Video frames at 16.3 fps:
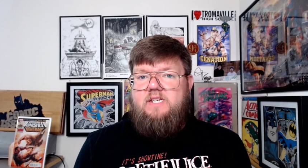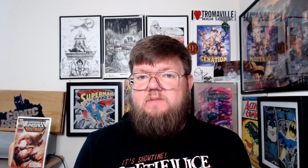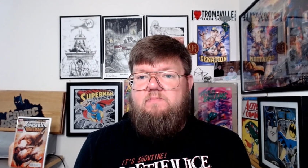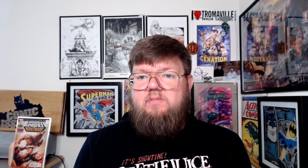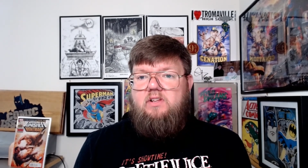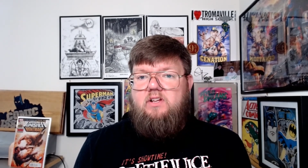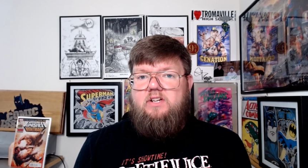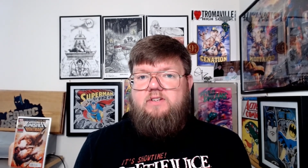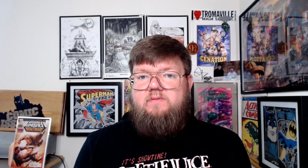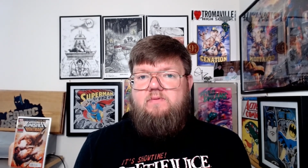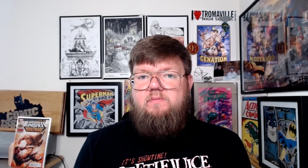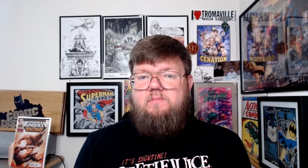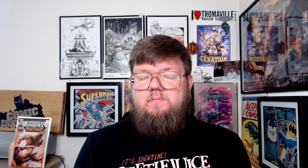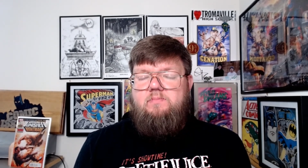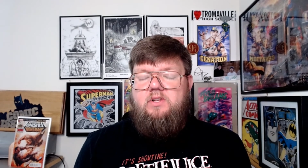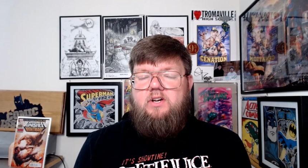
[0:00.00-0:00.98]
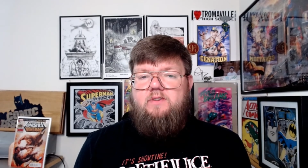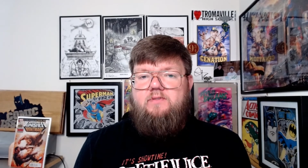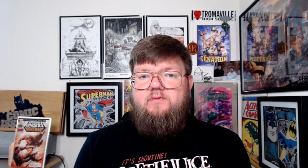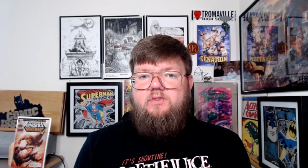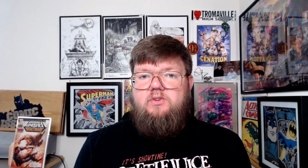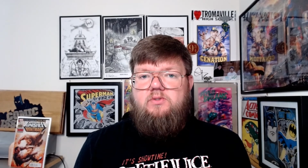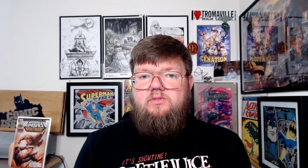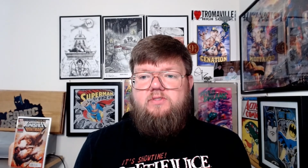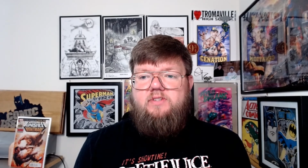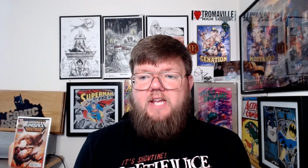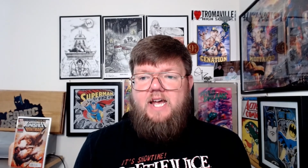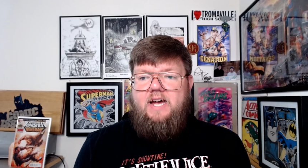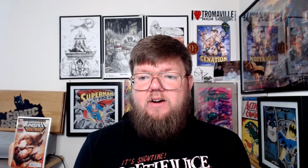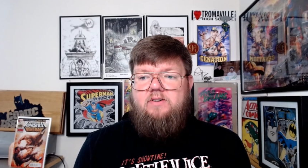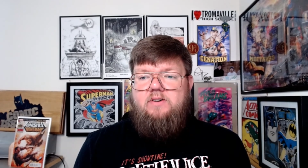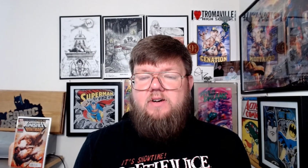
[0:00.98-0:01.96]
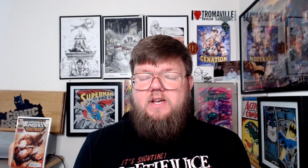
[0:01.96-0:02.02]
blood fueled
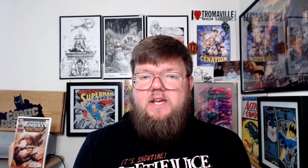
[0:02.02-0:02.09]
now,